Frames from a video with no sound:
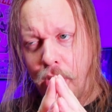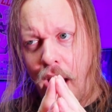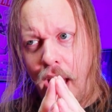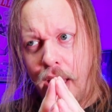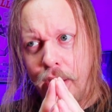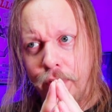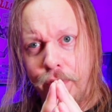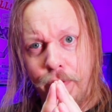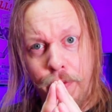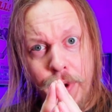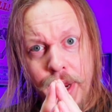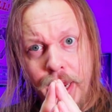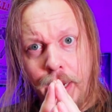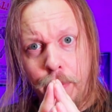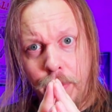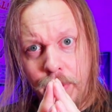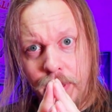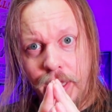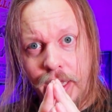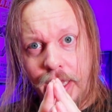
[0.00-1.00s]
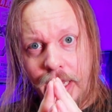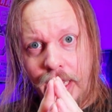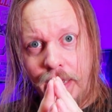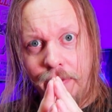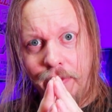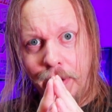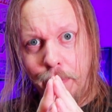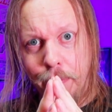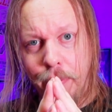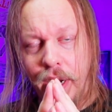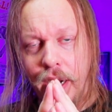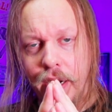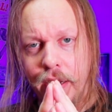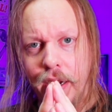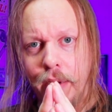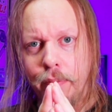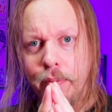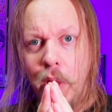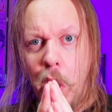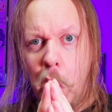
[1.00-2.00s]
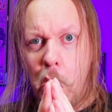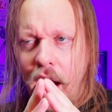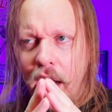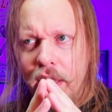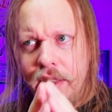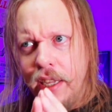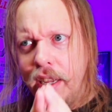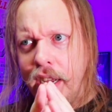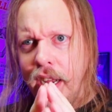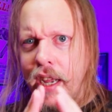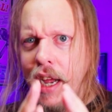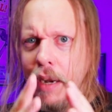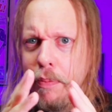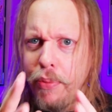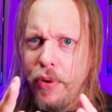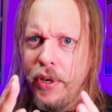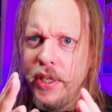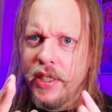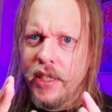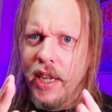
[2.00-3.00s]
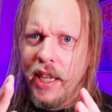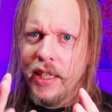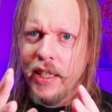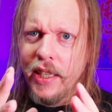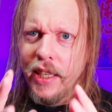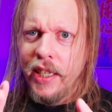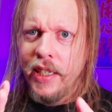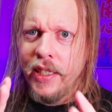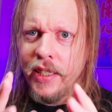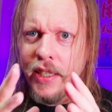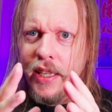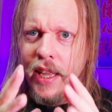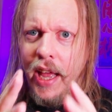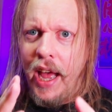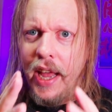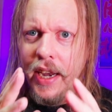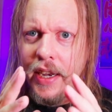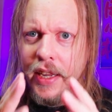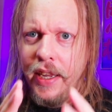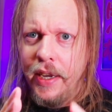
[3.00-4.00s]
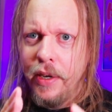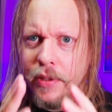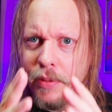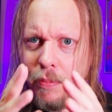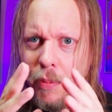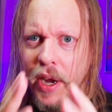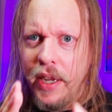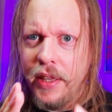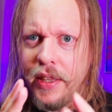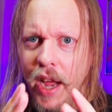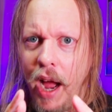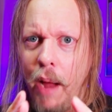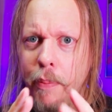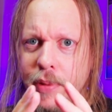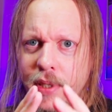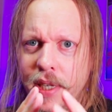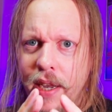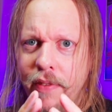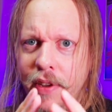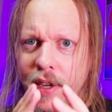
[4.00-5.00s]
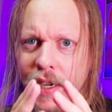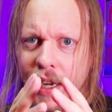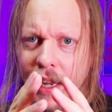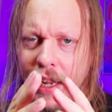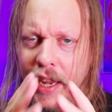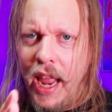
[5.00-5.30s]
kind of frequently even, but I think I got pretty solid list and here's my top 7